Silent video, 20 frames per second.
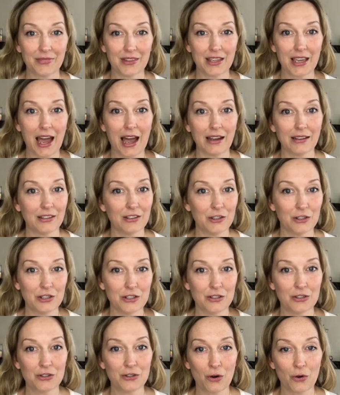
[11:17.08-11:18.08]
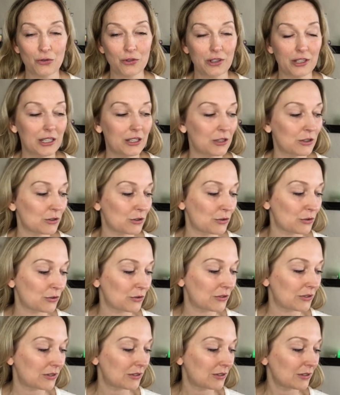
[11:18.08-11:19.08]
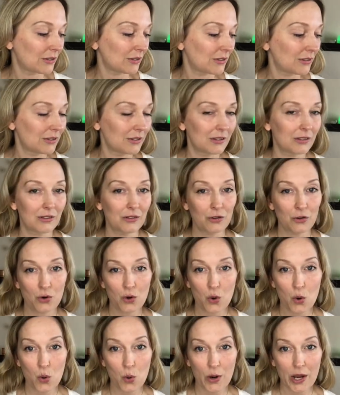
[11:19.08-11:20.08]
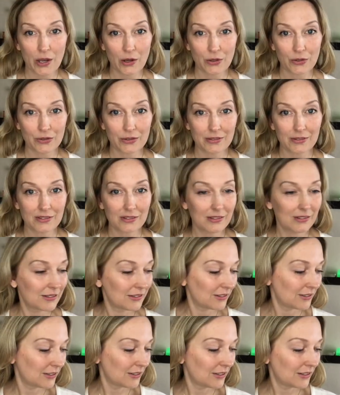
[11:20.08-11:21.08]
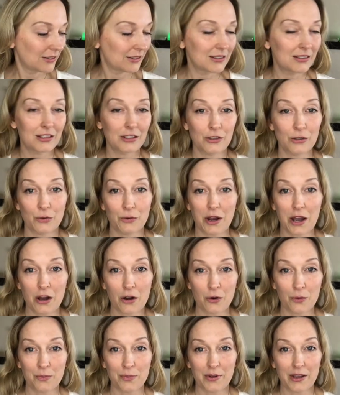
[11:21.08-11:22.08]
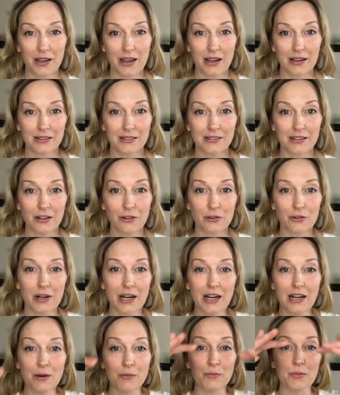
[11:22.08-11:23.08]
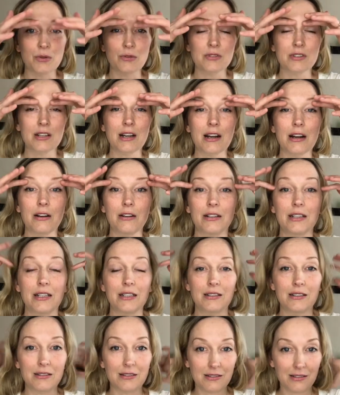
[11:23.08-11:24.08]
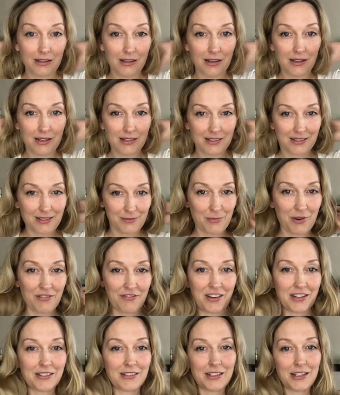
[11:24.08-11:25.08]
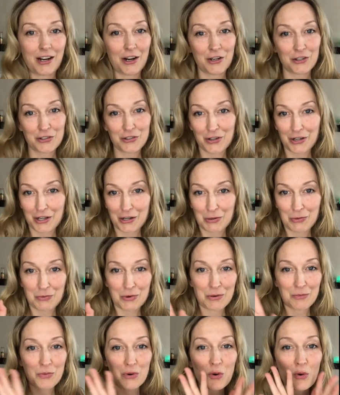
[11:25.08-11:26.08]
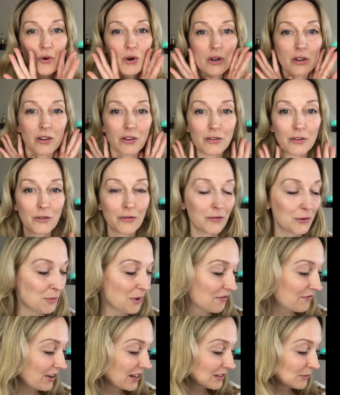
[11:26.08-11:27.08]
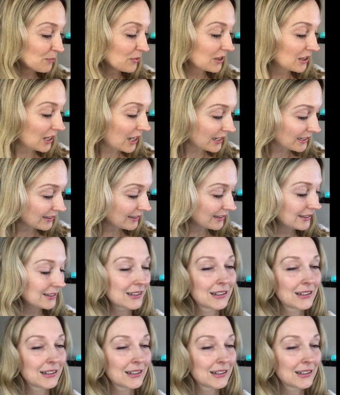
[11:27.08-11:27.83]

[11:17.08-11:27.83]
yeah, you can totally use oils to help accelerate and boost it. I already did my face and hair, so I didn't want to put oil all over my face. Plus,